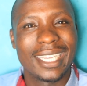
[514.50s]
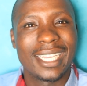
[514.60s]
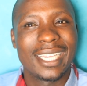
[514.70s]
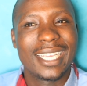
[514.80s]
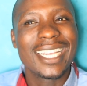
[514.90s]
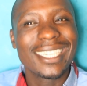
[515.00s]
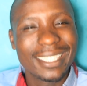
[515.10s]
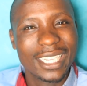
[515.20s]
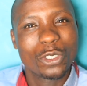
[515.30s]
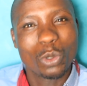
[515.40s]
in
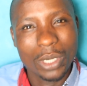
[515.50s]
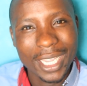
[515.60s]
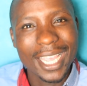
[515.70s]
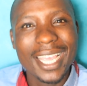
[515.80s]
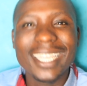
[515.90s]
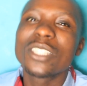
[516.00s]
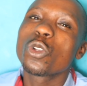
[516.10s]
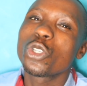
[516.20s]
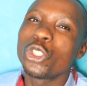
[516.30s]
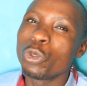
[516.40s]
central Kenya is not
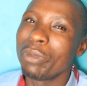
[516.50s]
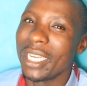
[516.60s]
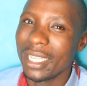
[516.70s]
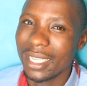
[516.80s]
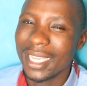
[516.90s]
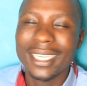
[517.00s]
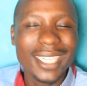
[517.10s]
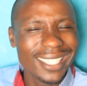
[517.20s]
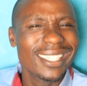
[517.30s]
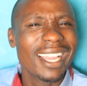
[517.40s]
Jubilee. He
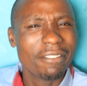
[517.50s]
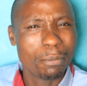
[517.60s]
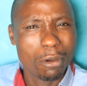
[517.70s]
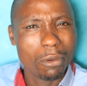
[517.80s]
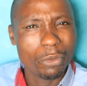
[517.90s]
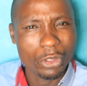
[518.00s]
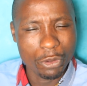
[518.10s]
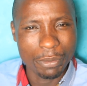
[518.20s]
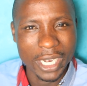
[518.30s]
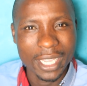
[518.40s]
doesn't have a problem with
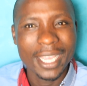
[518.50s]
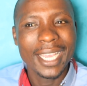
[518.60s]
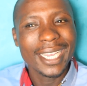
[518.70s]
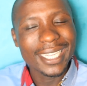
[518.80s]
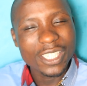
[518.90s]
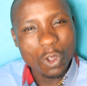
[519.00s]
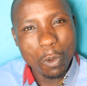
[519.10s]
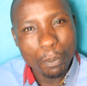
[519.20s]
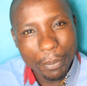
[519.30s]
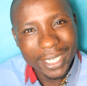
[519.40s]
Jubilee. His
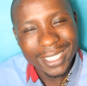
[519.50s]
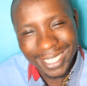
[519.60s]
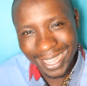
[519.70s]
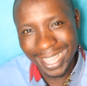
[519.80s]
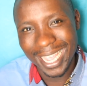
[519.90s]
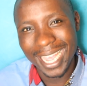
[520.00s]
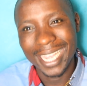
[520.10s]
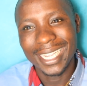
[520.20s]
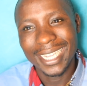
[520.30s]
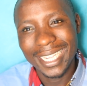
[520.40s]
competitor there
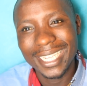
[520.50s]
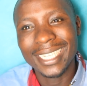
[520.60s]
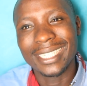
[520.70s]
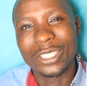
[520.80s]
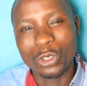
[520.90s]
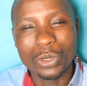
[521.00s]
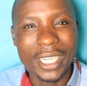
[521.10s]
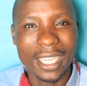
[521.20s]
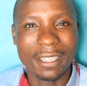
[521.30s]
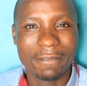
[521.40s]
is
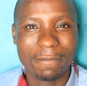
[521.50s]
UDA.